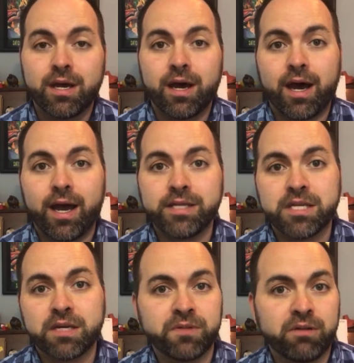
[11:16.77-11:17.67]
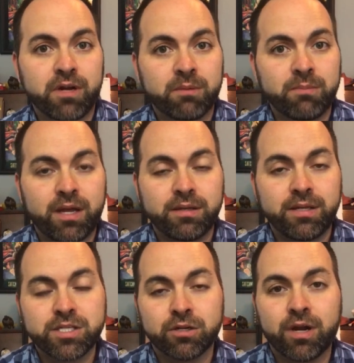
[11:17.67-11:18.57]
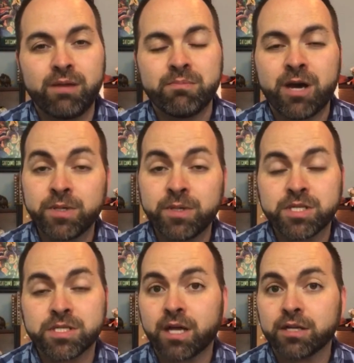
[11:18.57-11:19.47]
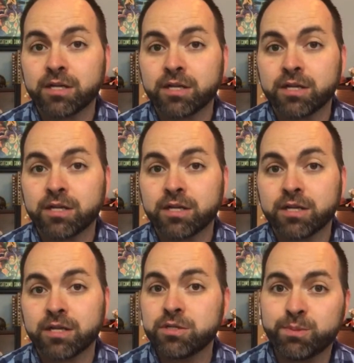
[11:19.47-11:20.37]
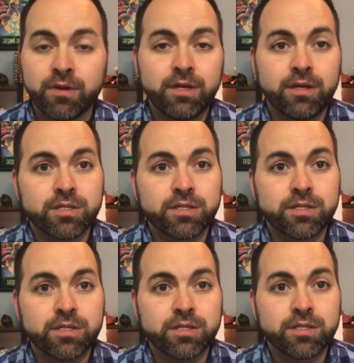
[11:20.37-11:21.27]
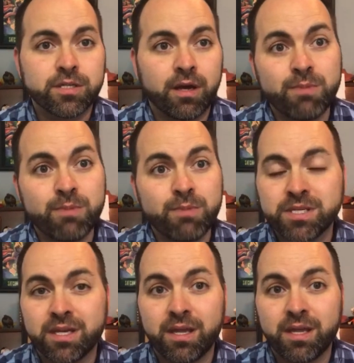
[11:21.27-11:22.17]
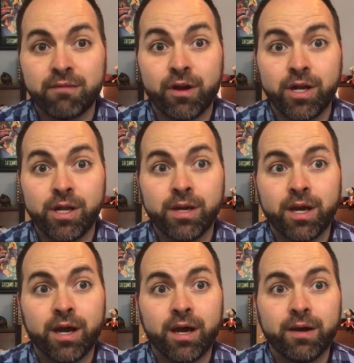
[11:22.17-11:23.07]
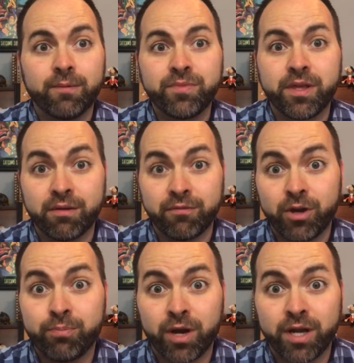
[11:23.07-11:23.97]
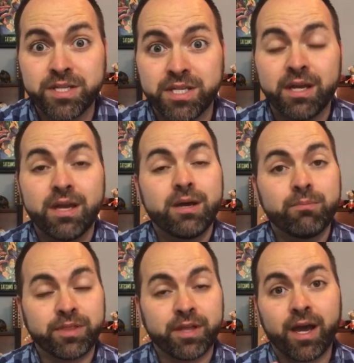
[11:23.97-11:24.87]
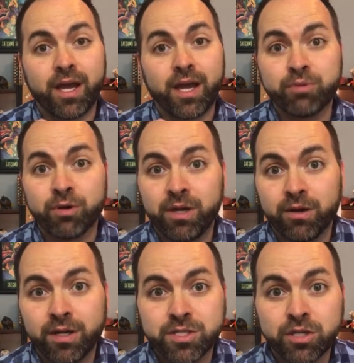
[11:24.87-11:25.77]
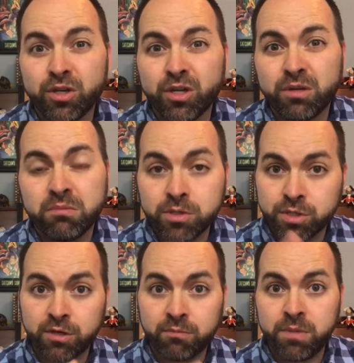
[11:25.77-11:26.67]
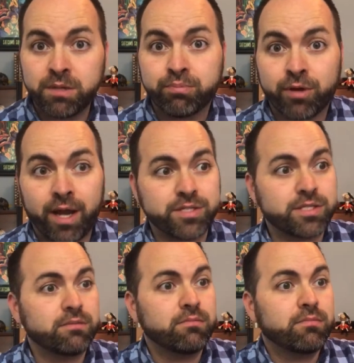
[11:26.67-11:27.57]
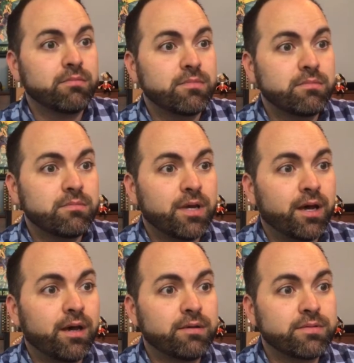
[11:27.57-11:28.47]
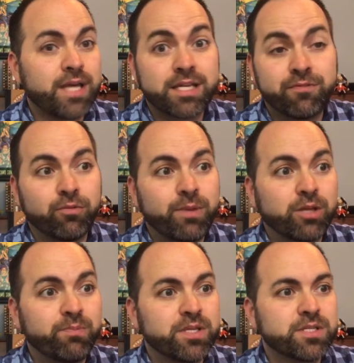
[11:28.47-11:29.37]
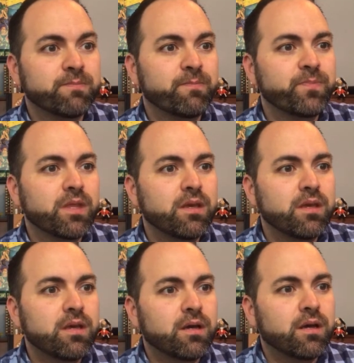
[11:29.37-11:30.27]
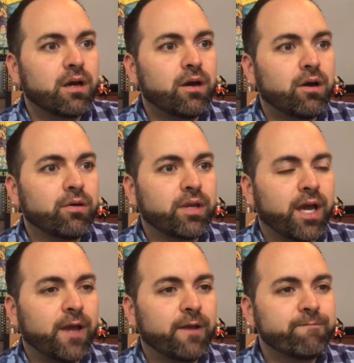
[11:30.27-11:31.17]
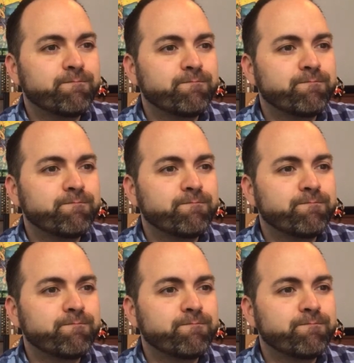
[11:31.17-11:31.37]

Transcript: I definitely recommend. That's a great mouthpiece. It's not too expensive. So, sometimes mouthpieces can get very pricey, but the Height Premier is a good sort of mid-priced saxophone mouthpiece. Okay.